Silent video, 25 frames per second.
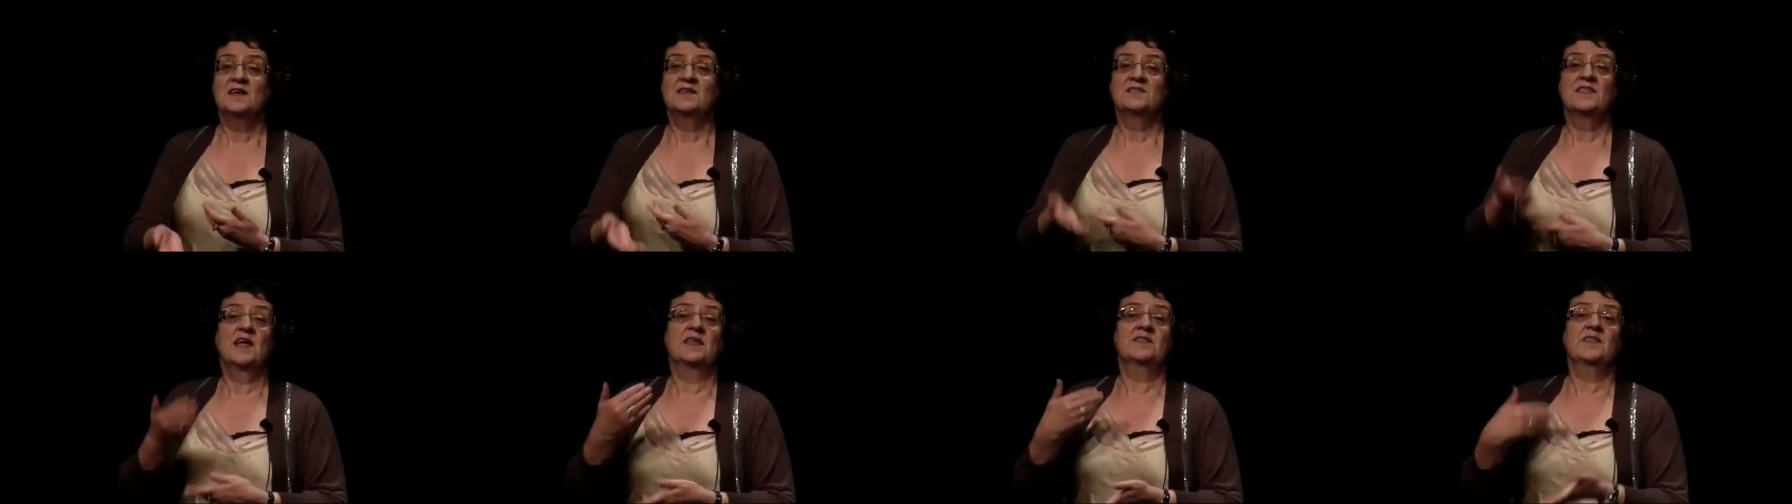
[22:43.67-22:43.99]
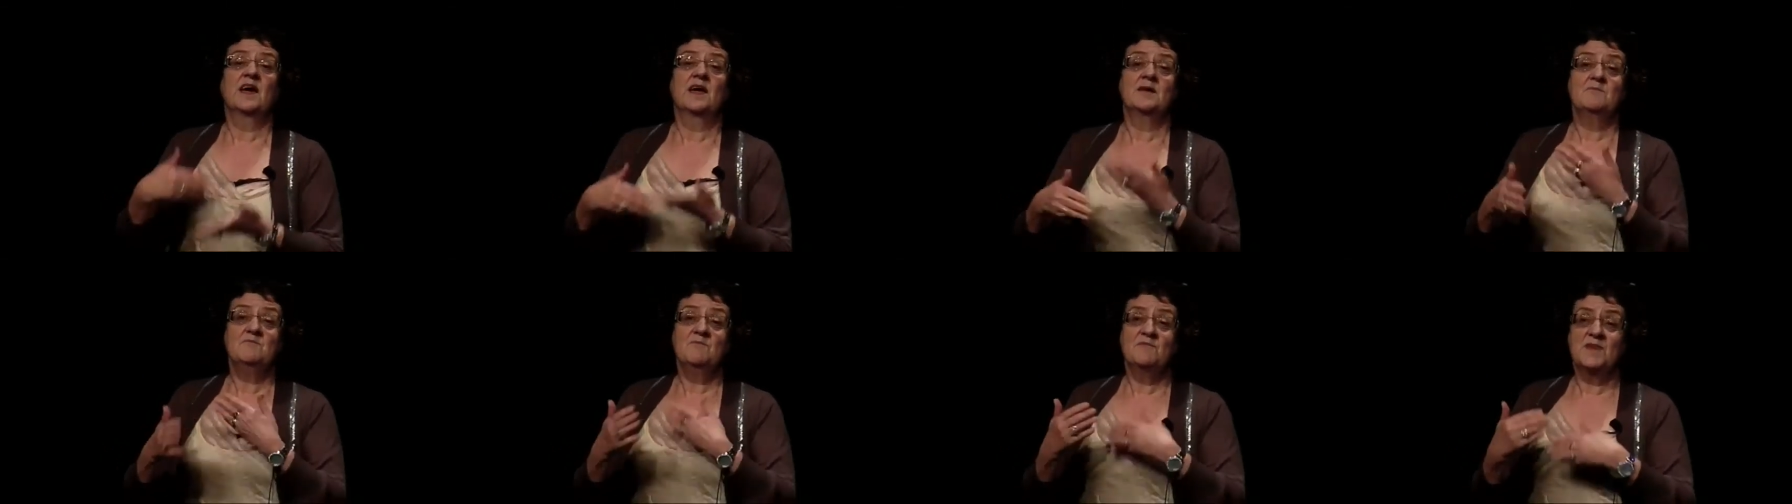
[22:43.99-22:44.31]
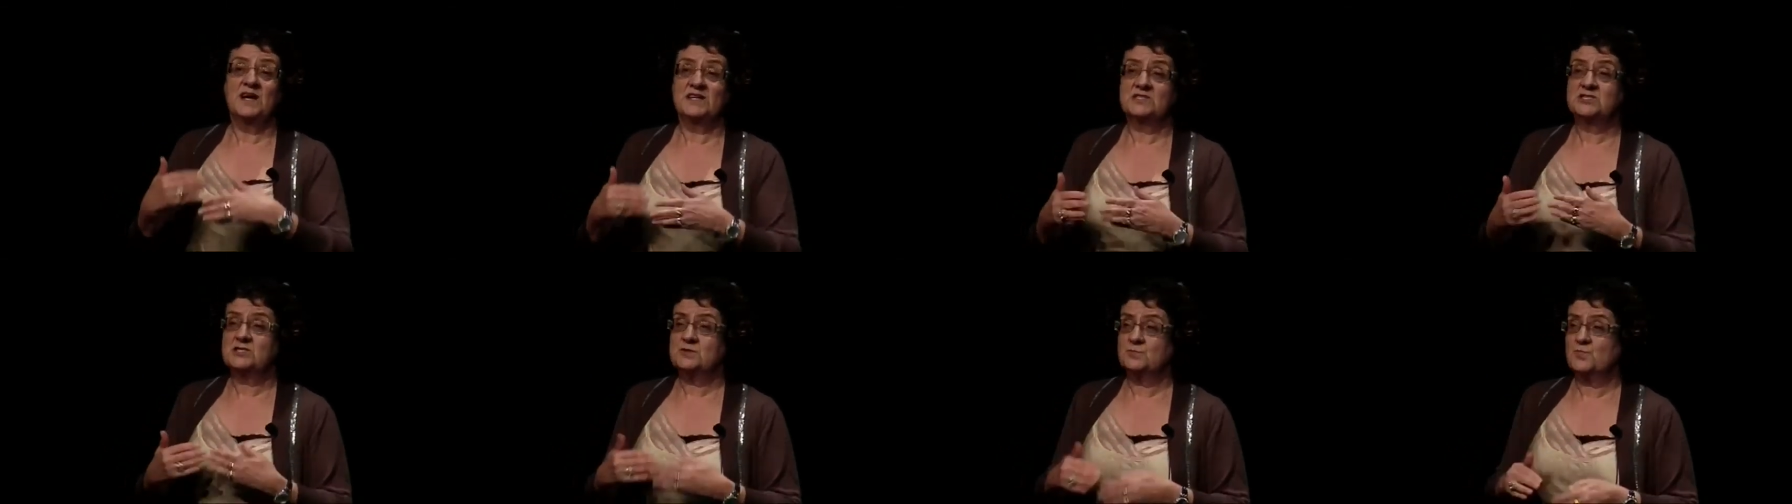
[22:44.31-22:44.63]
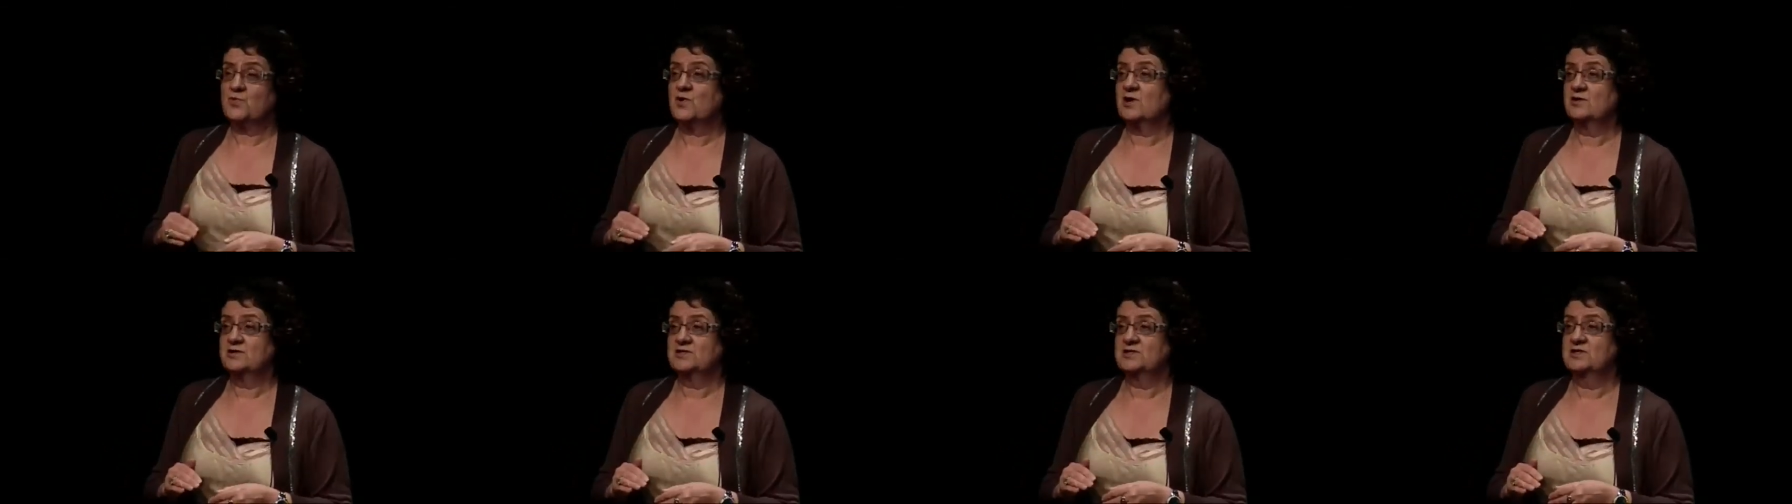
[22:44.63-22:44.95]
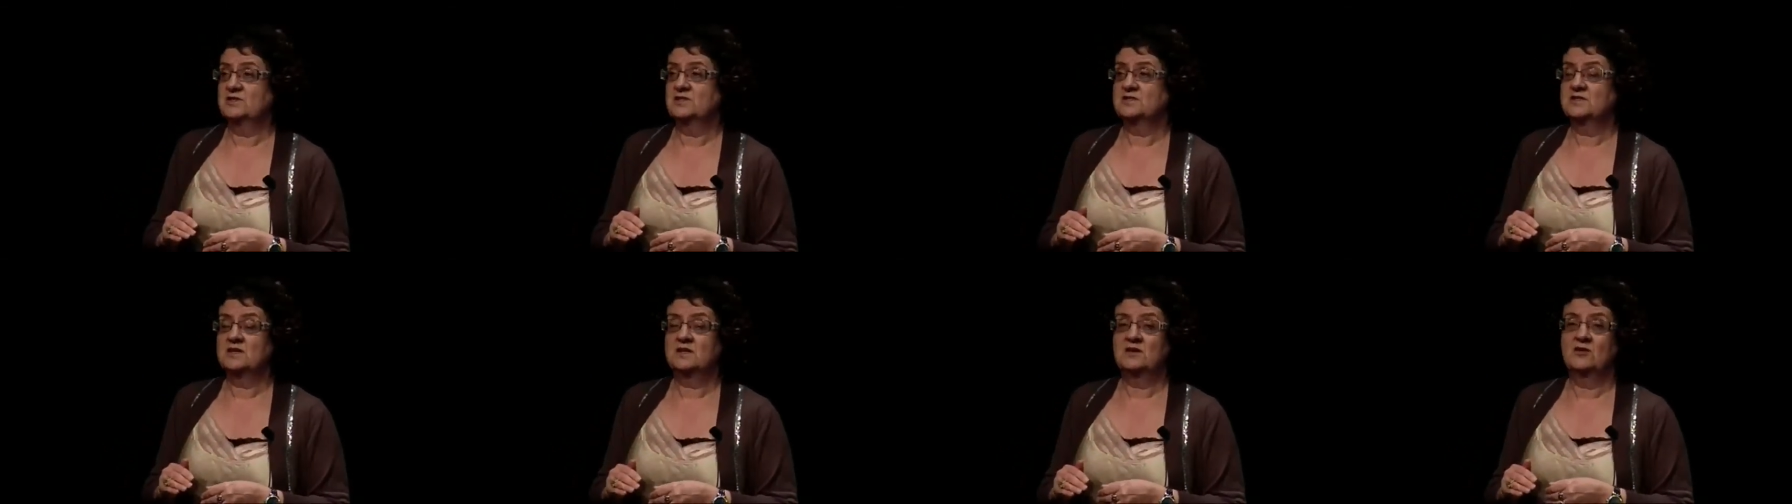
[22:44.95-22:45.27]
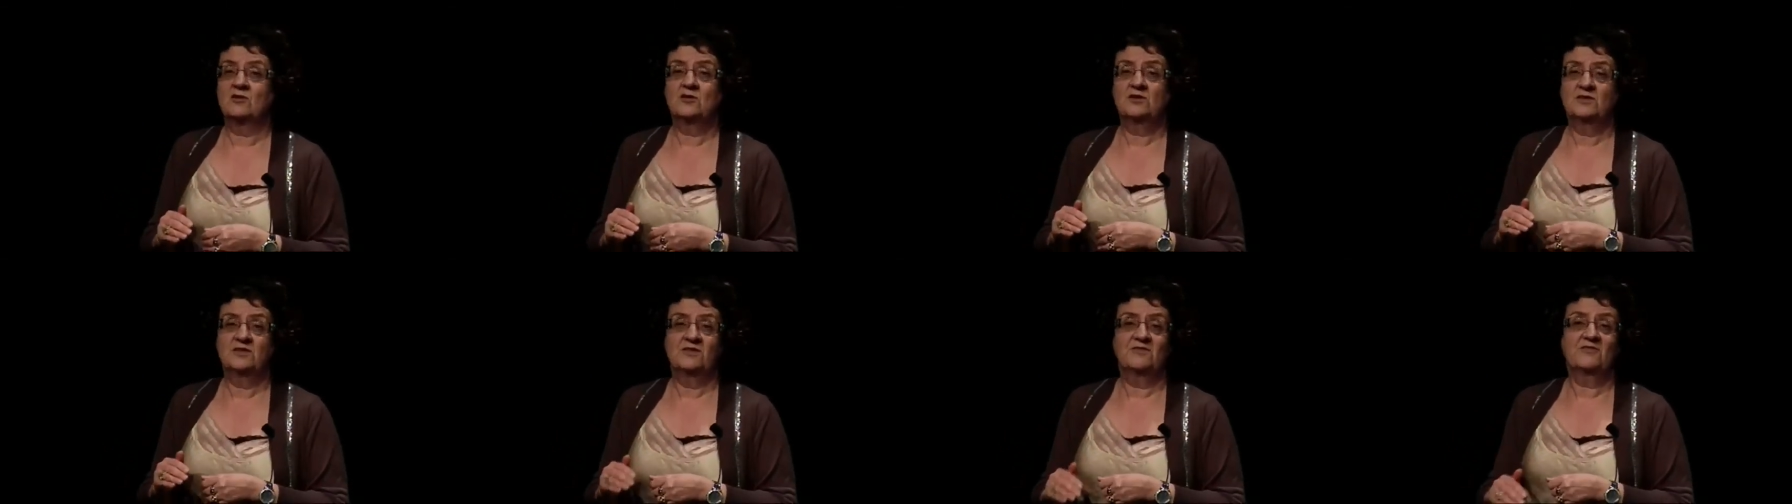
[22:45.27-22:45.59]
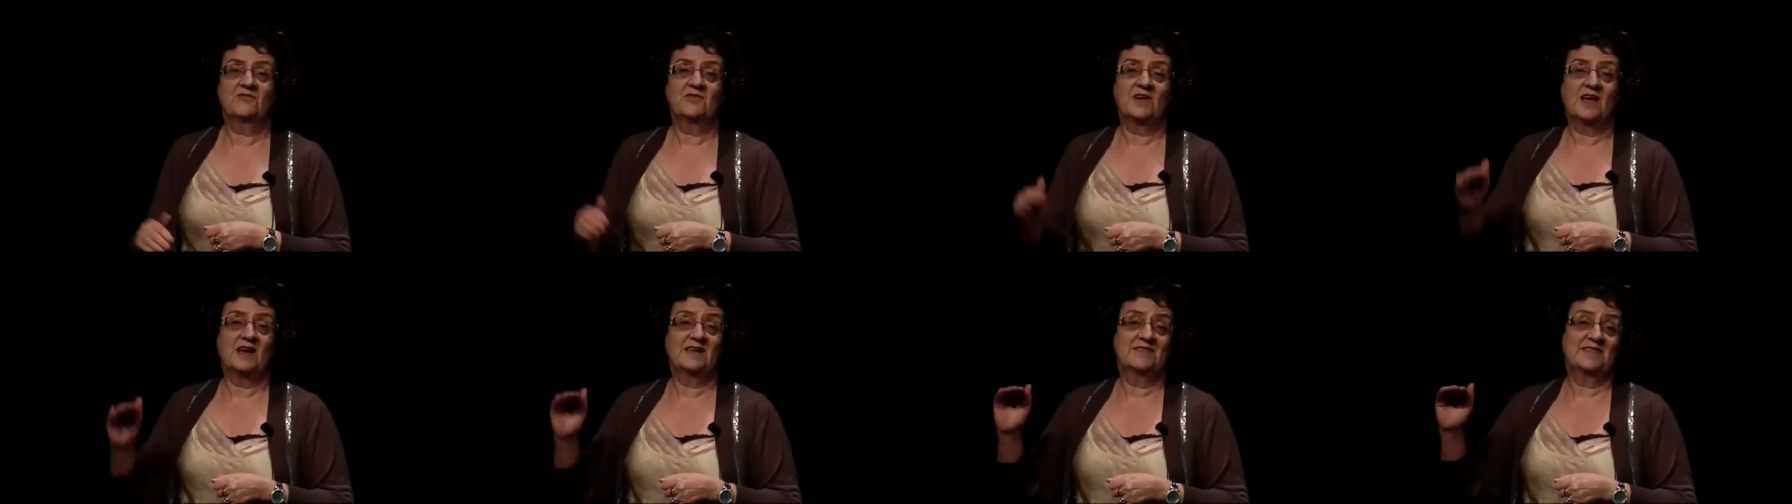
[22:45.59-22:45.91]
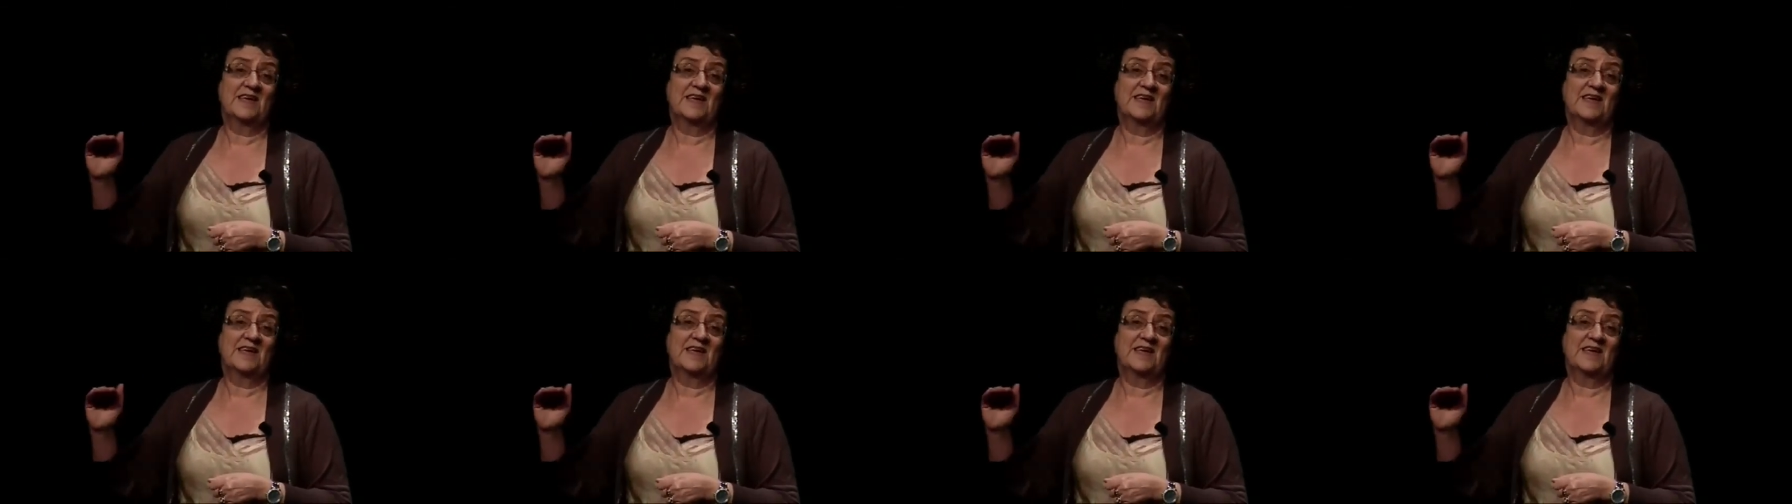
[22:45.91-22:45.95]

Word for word: that they must processing it on the fly.